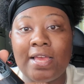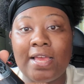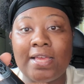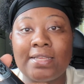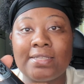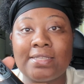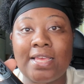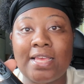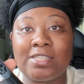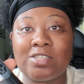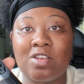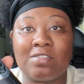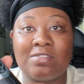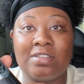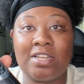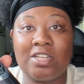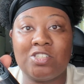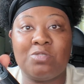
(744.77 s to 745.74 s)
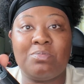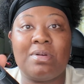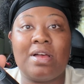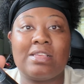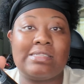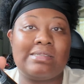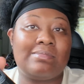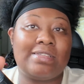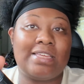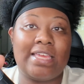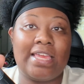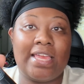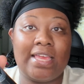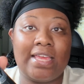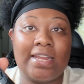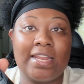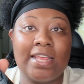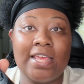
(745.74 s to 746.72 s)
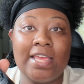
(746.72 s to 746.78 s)
as often as you possibly
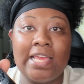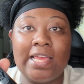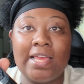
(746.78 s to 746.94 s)
can.